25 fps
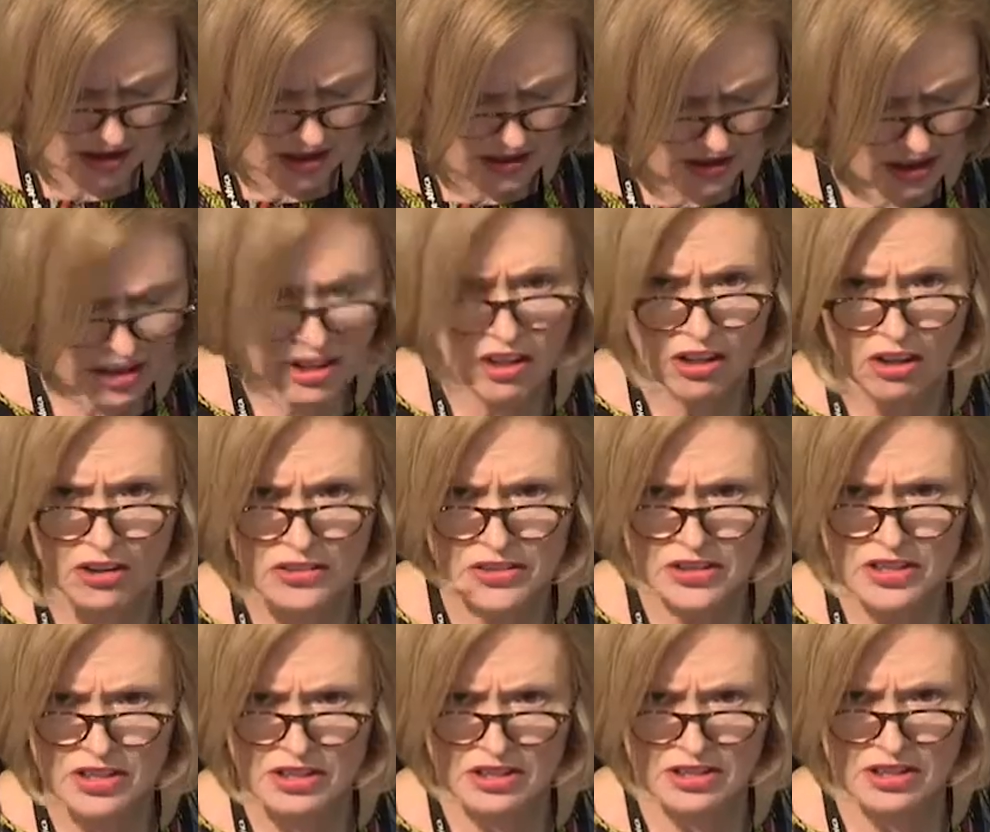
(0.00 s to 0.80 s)
the
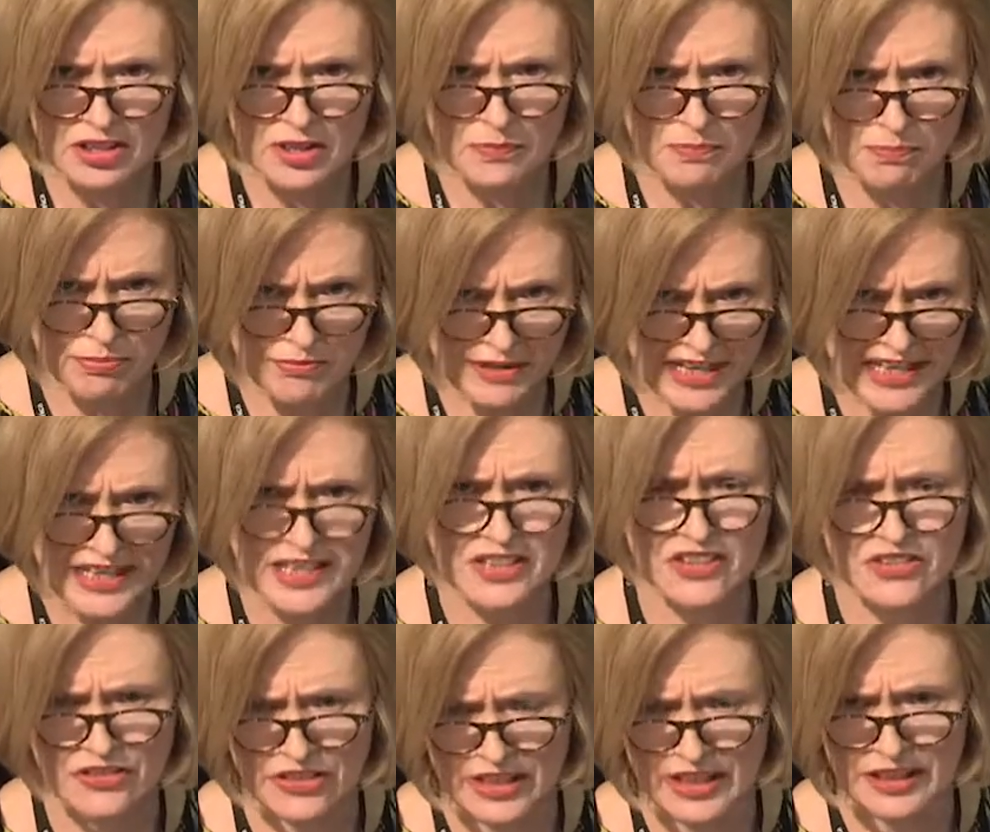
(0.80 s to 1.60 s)
continent's brain
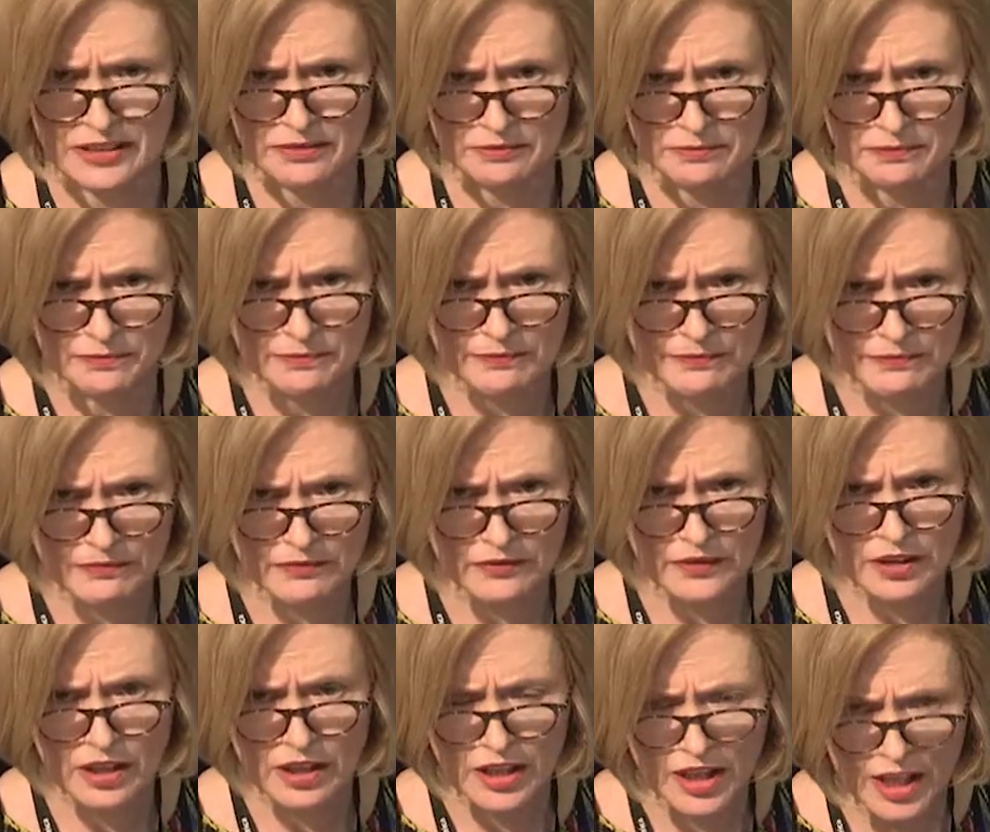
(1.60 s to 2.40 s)
drain.
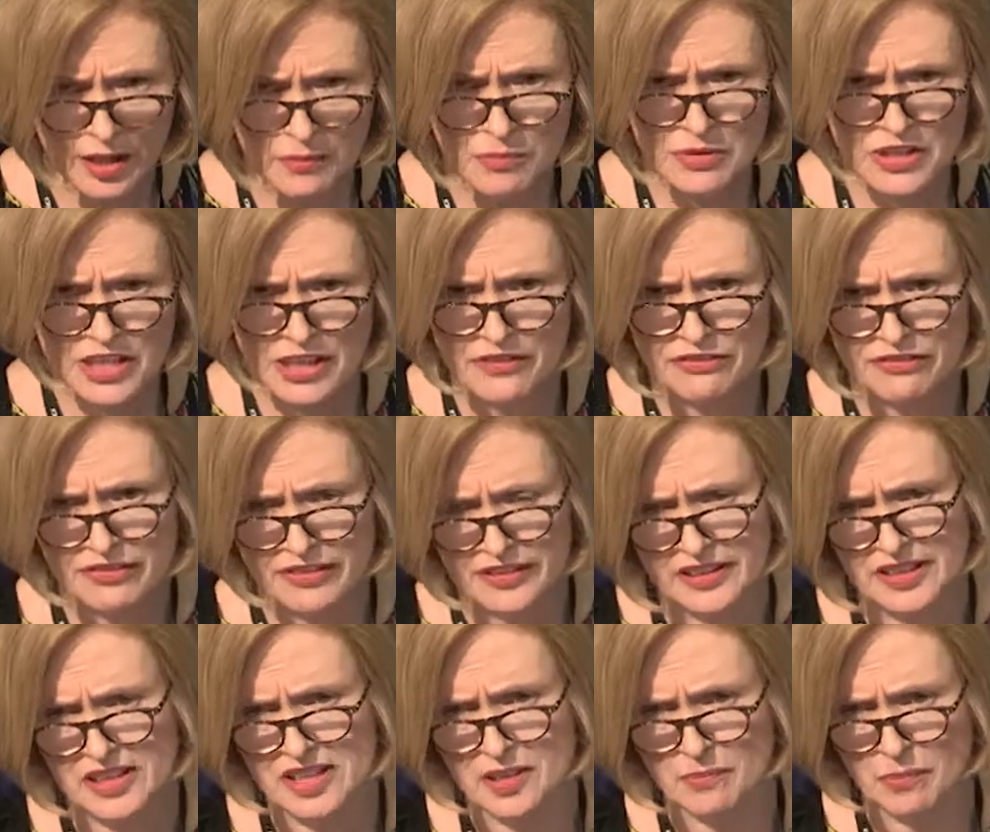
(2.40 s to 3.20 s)
Cambridge
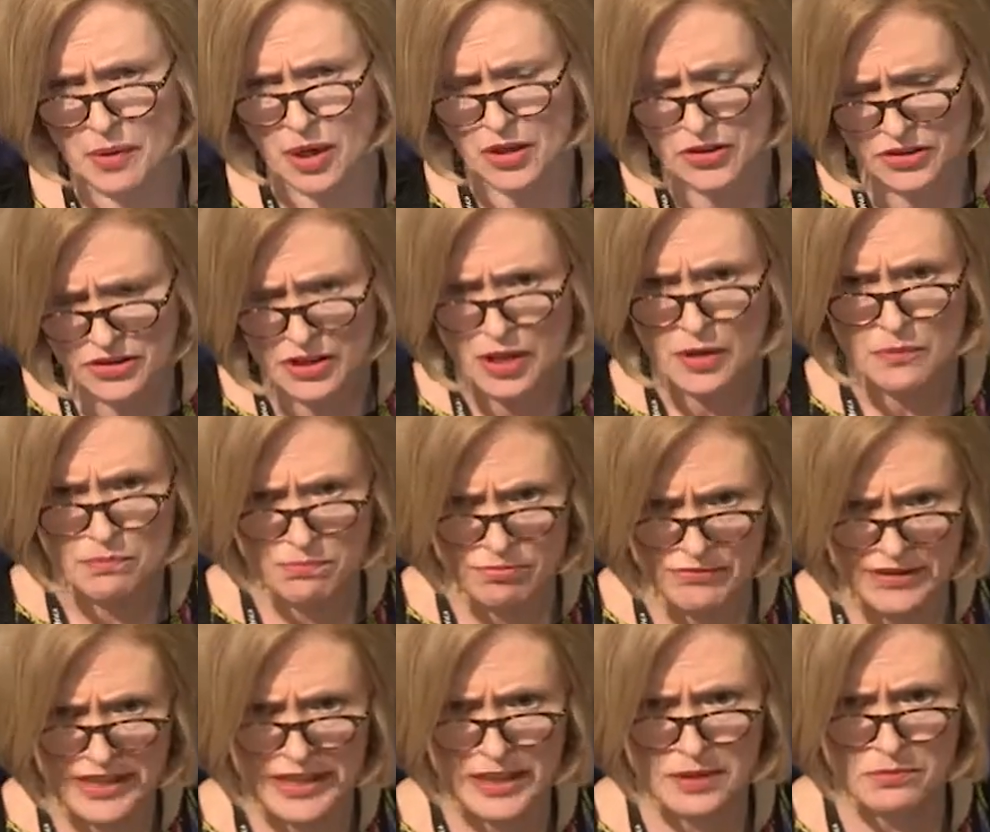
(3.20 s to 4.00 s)
Africa is about
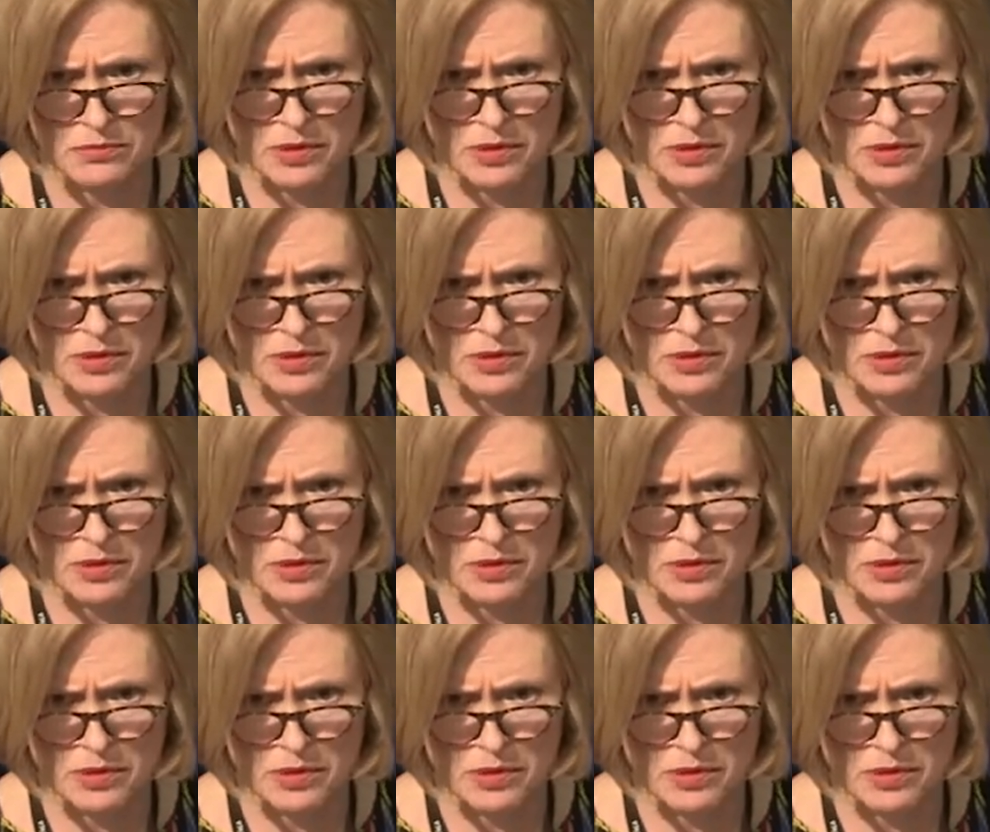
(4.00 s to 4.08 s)
brain